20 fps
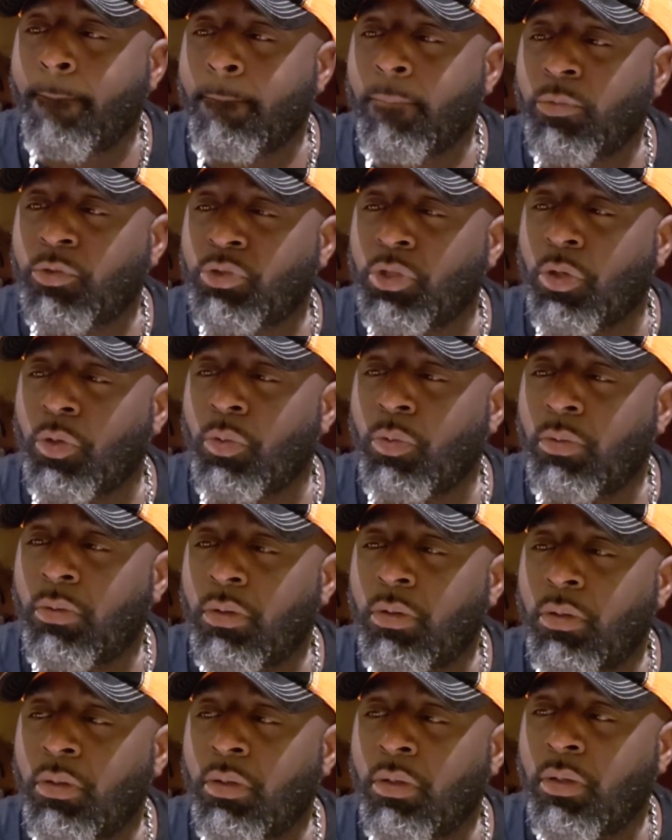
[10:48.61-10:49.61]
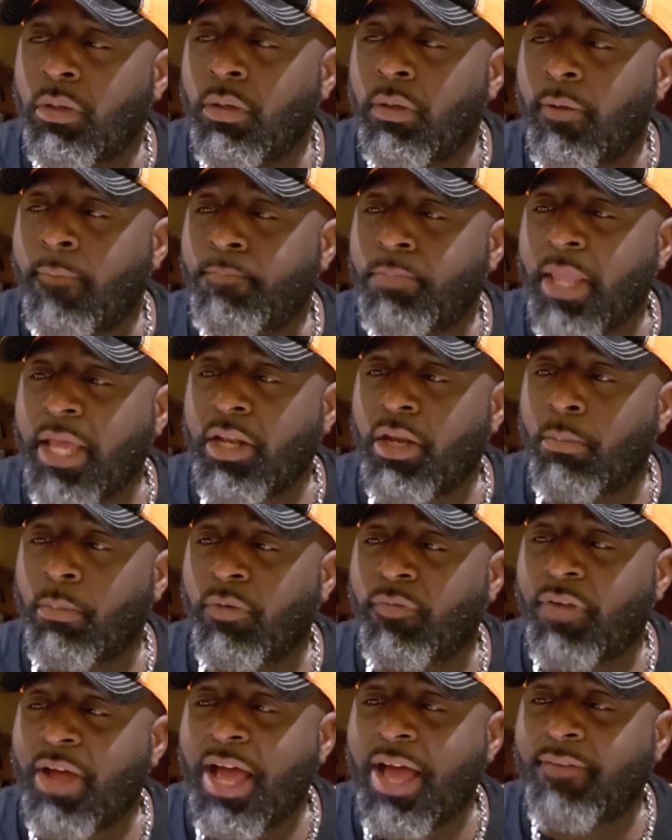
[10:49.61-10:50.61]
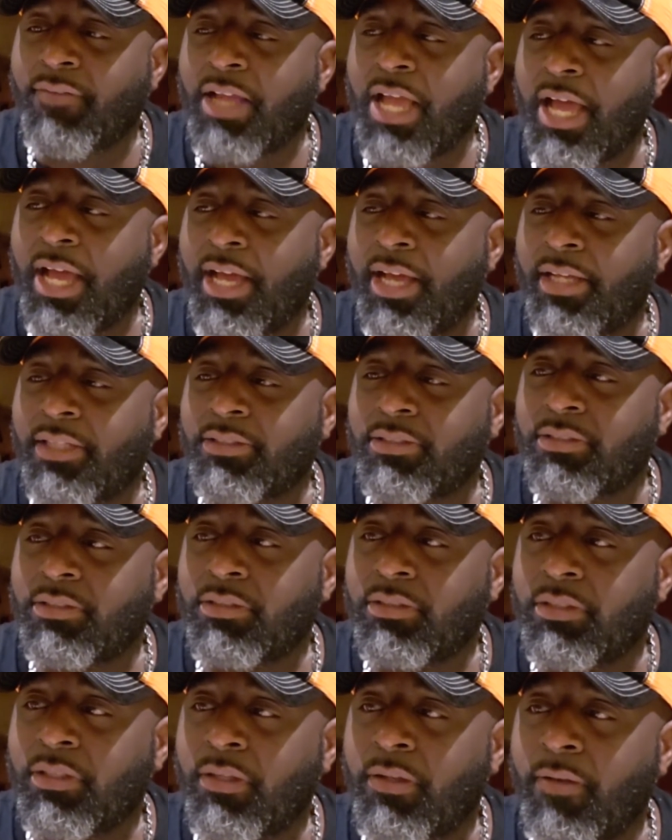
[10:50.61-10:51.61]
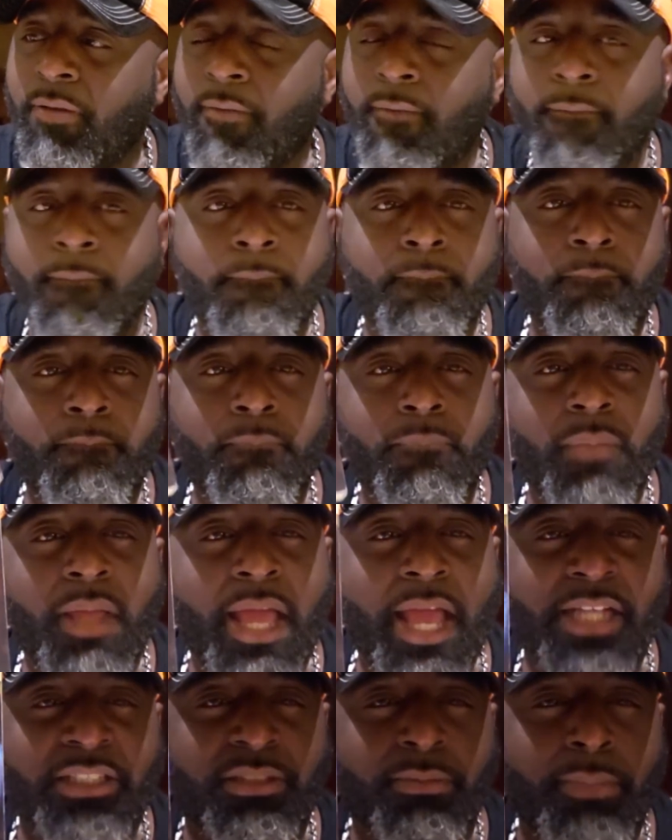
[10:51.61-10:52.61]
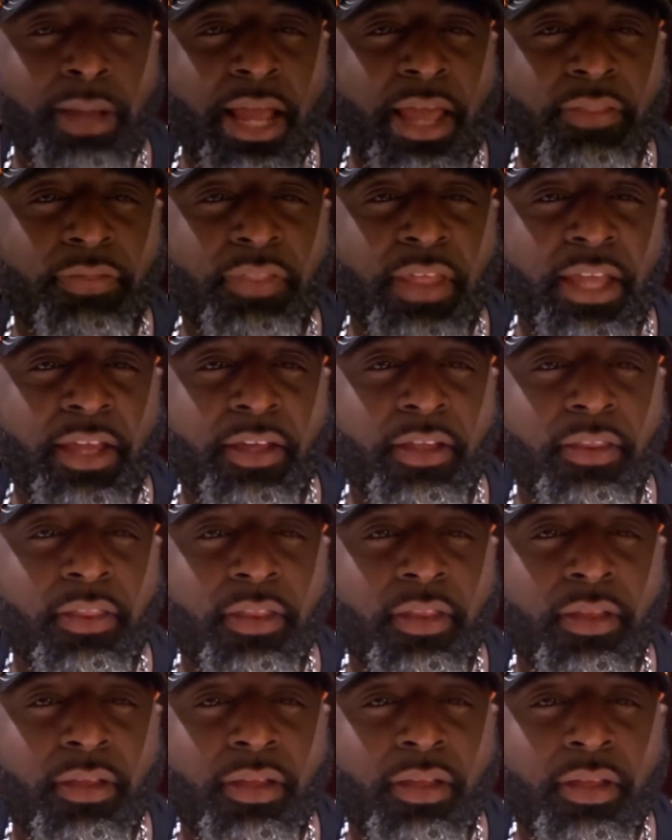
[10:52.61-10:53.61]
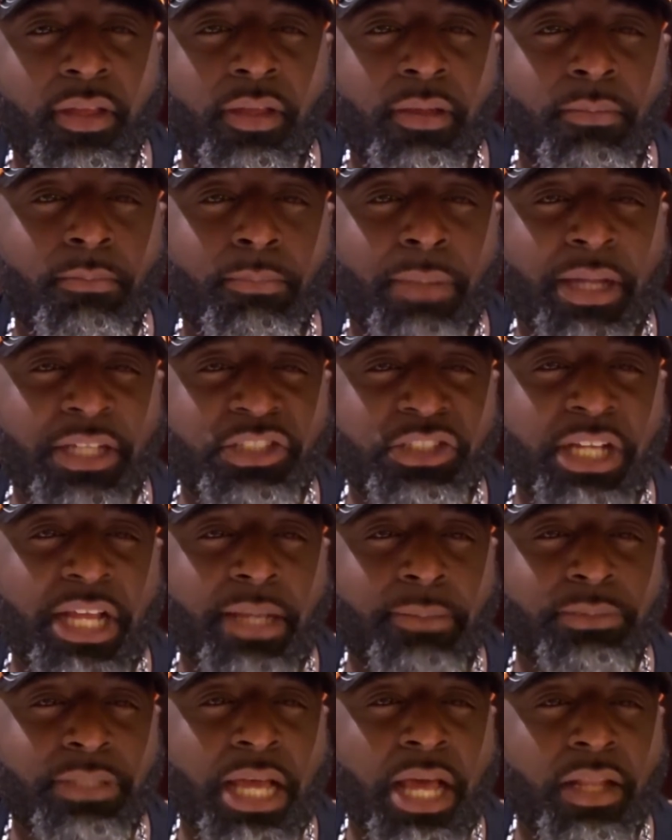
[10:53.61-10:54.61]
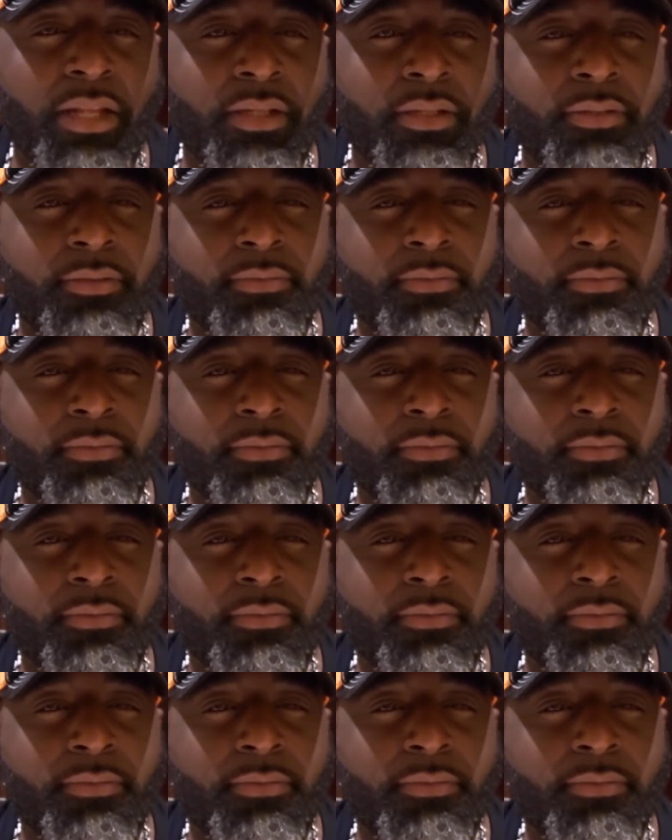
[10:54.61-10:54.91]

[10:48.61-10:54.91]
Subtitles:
So, at number 5, guys, As a Man Thinketh by James Allen.